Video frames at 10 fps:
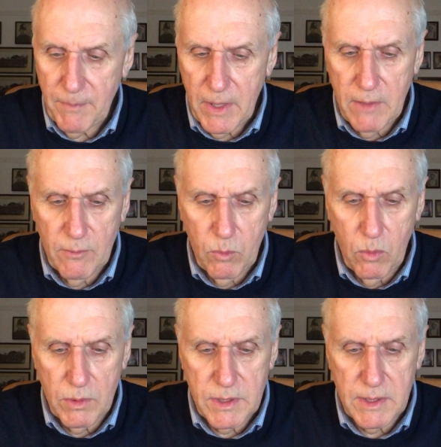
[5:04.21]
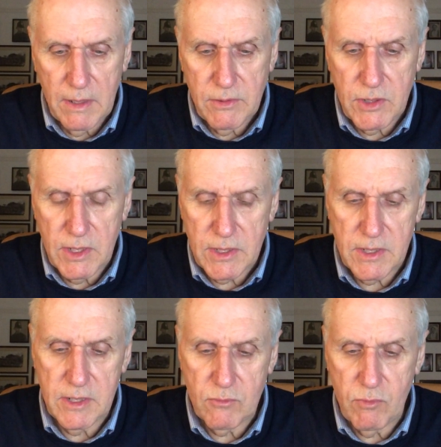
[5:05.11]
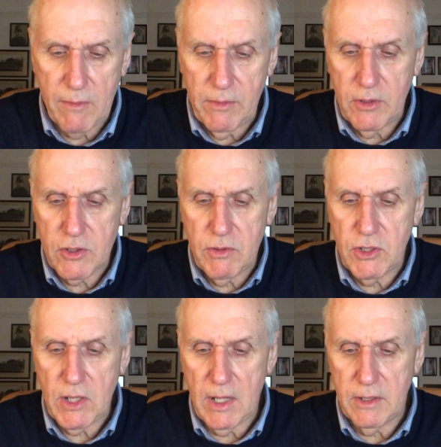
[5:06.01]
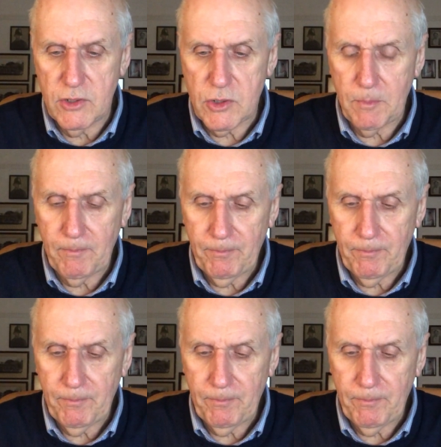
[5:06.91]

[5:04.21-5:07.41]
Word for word: even watered down Jesus' revolutionary challenge.